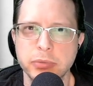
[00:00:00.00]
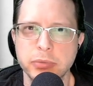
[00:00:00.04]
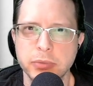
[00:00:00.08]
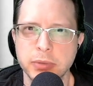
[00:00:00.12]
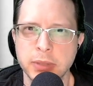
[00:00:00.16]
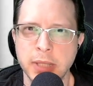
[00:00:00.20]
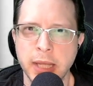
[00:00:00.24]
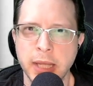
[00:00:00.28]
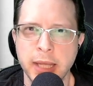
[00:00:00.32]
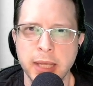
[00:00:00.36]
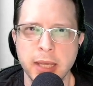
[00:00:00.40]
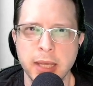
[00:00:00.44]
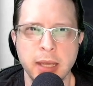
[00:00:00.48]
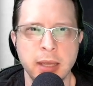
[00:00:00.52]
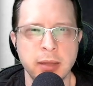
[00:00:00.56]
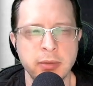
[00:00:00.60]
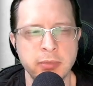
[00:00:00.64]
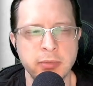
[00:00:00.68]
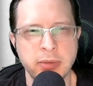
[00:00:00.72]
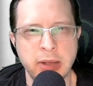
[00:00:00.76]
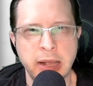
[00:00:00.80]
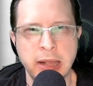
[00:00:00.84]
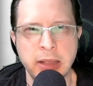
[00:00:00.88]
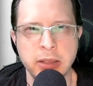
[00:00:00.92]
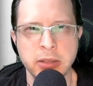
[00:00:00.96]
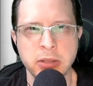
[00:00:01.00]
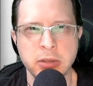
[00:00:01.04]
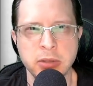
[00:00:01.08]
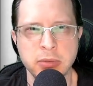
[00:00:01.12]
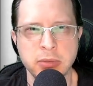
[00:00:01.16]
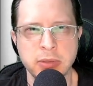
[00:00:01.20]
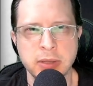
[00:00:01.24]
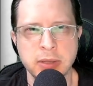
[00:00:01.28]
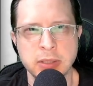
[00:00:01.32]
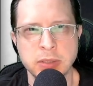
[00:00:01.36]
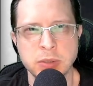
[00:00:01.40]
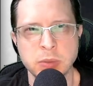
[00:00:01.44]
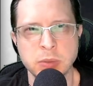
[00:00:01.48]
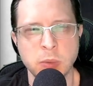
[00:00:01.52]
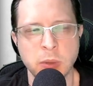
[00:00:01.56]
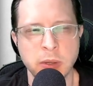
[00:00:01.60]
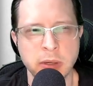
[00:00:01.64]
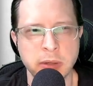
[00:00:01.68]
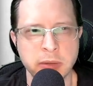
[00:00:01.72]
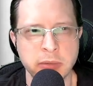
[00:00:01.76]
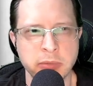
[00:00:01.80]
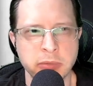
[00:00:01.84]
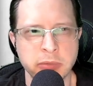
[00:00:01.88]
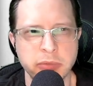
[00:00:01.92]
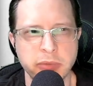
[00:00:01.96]
like a value that sort
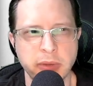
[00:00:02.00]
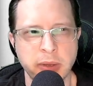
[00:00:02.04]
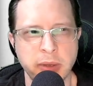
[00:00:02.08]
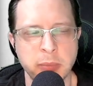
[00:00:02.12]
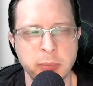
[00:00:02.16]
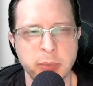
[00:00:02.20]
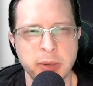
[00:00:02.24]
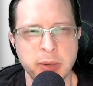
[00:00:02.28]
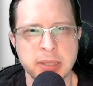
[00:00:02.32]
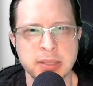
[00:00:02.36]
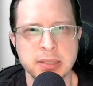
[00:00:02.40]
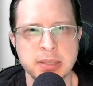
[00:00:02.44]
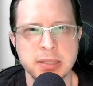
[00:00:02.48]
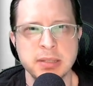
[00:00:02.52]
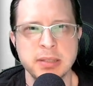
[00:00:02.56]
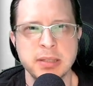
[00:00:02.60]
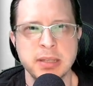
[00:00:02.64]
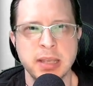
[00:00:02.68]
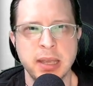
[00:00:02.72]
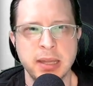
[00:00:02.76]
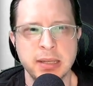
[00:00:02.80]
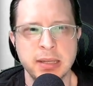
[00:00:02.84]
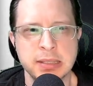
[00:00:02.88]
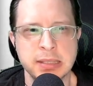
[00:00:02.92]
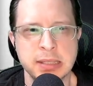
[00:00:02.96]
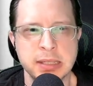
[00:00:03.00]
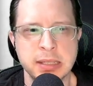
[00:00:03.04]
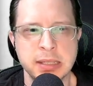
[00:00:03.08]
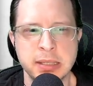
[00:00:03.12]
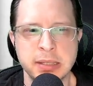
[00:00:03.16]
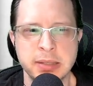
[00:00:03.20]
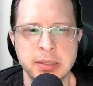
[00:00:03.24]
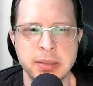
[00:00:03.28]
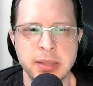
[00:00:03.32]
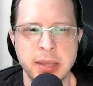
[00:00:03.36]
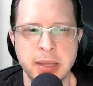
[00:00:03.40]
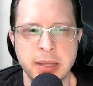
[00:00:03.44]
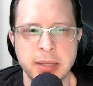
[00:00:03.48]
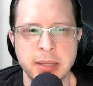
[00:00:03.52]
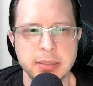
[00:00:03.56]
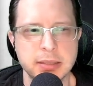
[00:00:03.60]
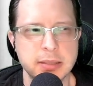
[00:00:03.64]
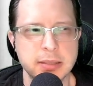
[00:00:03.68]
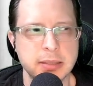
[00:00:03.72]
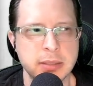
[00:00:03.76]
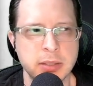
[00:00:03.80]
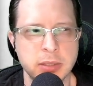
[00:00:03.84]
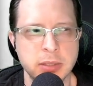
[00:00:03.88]
of embraces the idea that